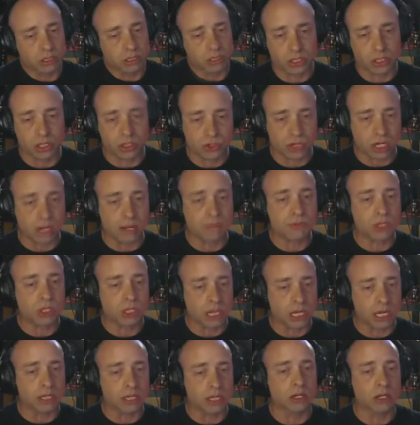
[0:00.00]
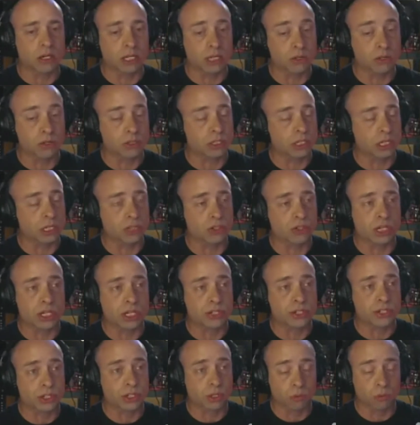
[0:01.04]
job she got here in Houston, and she's still
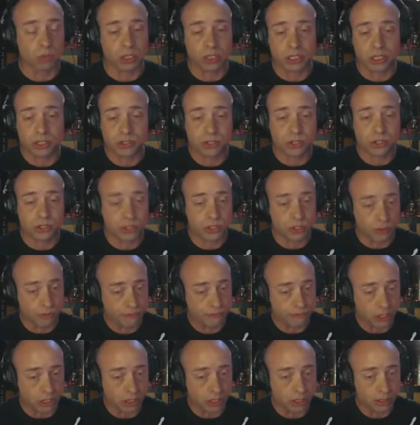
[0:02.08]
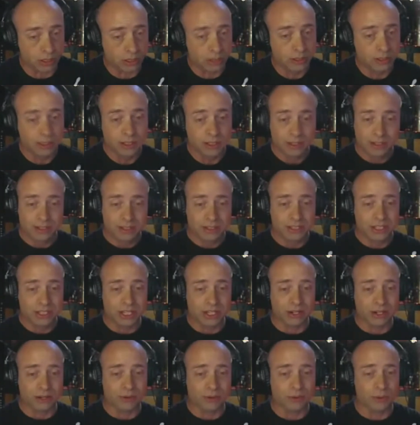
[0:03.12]
working. So far, you know,
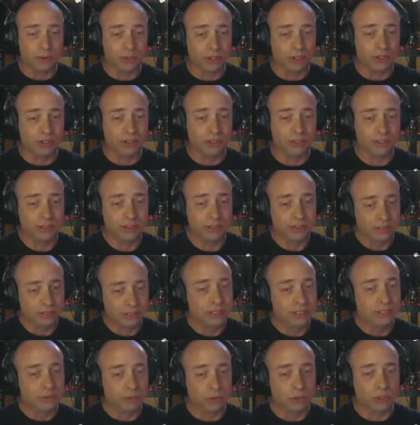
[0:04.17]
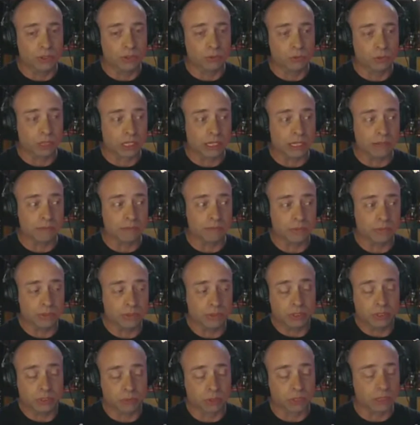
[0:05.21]
we're gonna
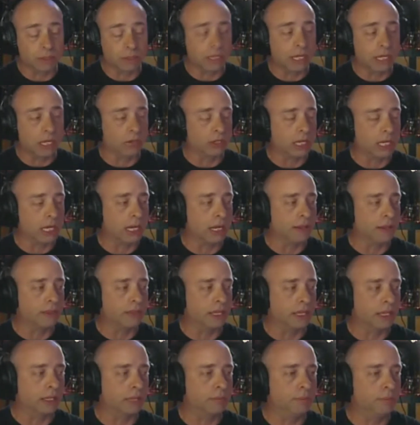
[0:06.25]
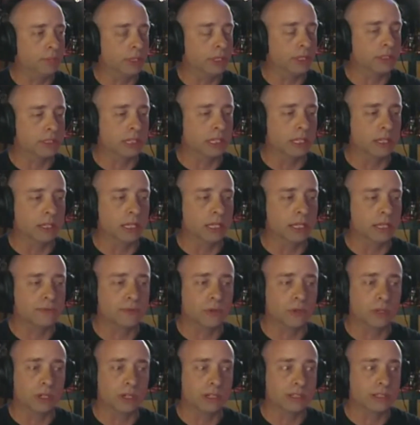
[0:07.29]
be okay, I think. But as far
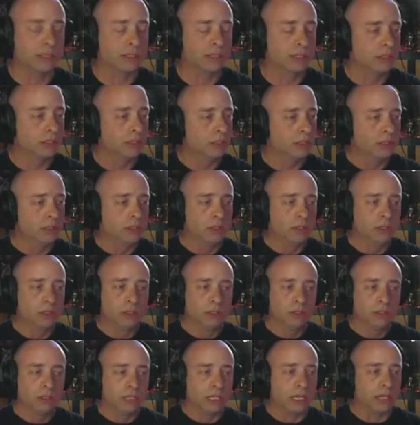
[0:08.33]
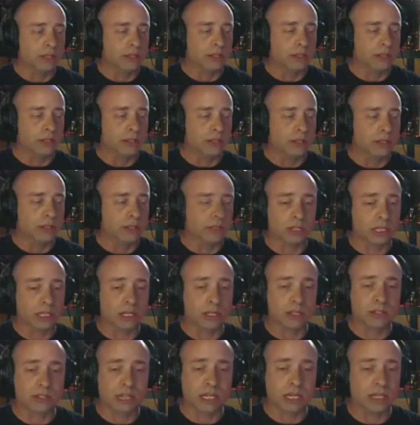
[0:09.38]
as, yeah, this is, like you say,
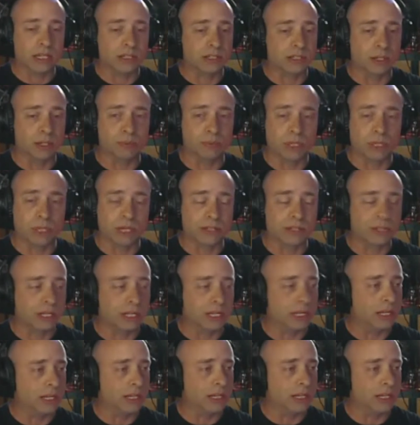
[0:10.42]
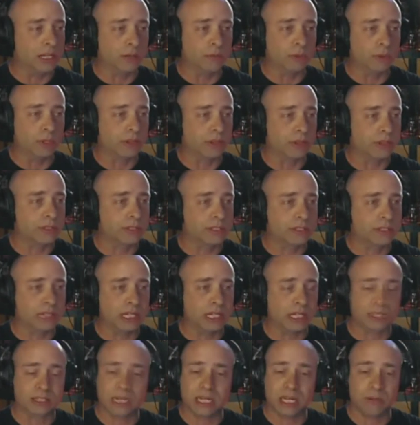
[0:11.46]
it's unprecedented, and with
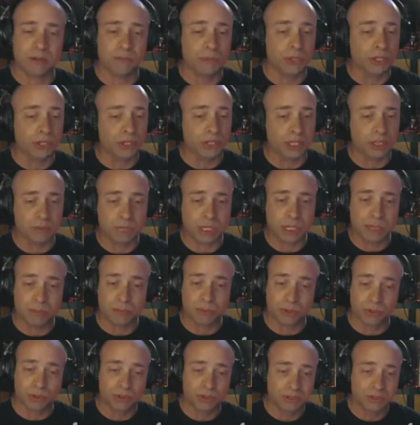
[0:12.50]
16 million people